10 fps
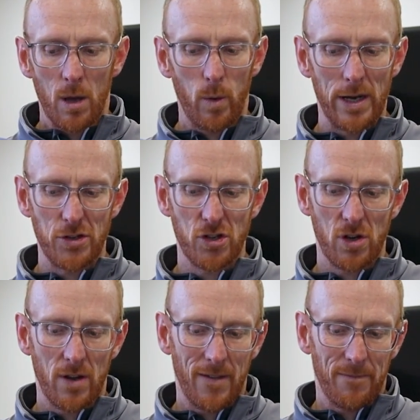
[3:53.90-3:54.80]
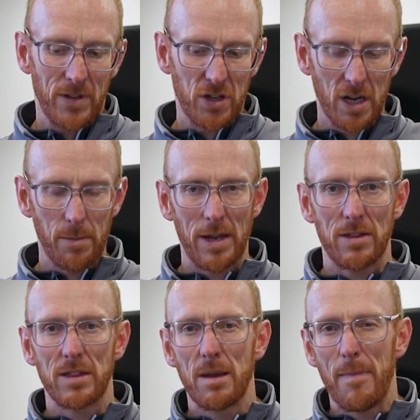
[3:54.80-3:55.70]
which is going to
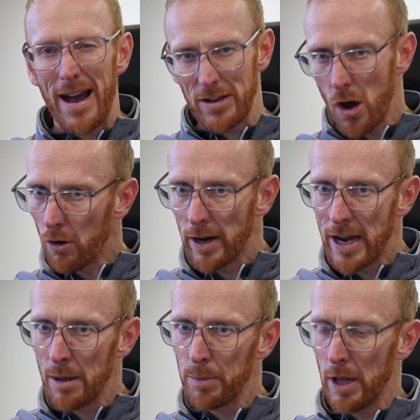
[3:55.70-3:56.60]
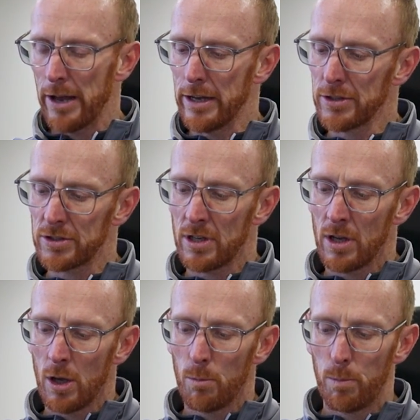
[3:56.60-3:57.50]
be the minority of players,
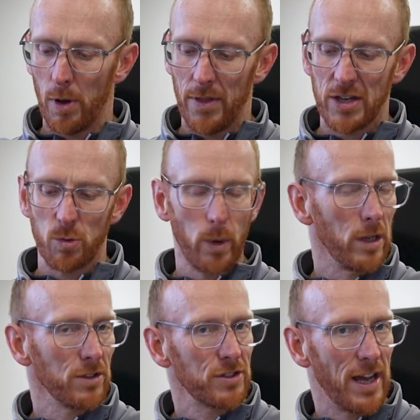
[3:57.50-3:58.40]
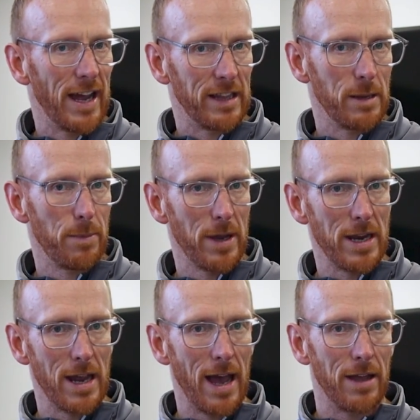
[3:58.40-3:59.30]
but this will certainly
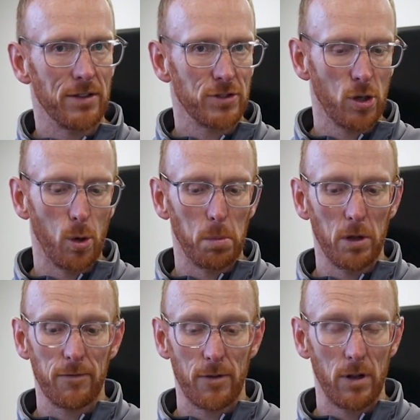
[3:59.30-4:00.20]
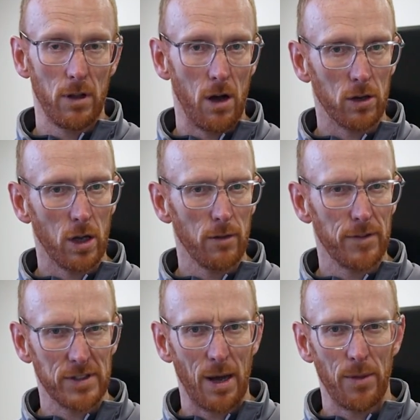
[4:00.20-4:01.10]
be suitable for a lot of
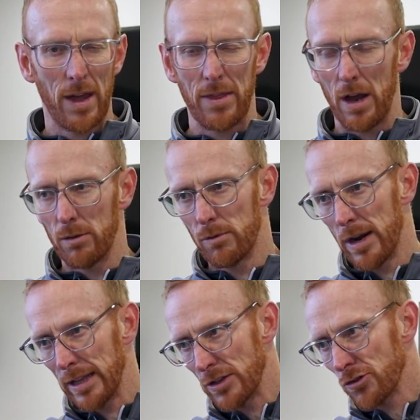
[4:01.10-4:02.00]
golfers out there that are really